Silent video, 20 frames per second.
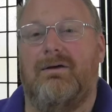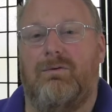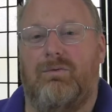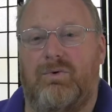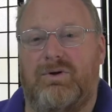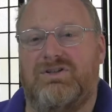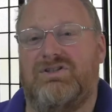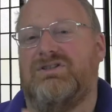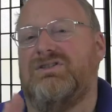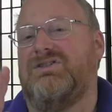
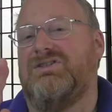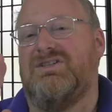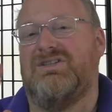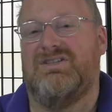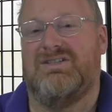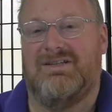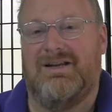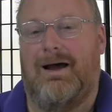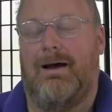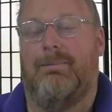we just
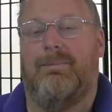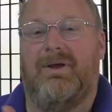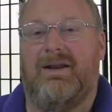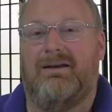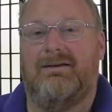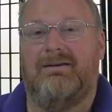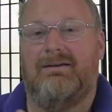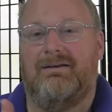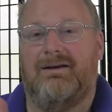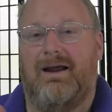stop
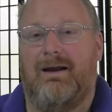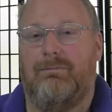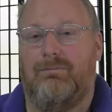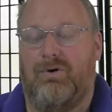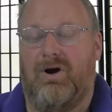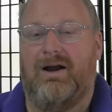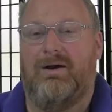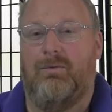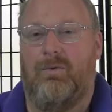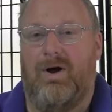it at
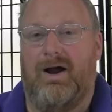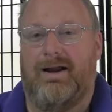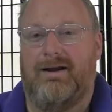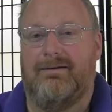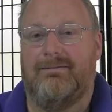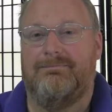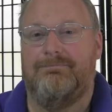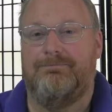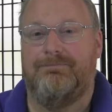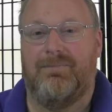bright white.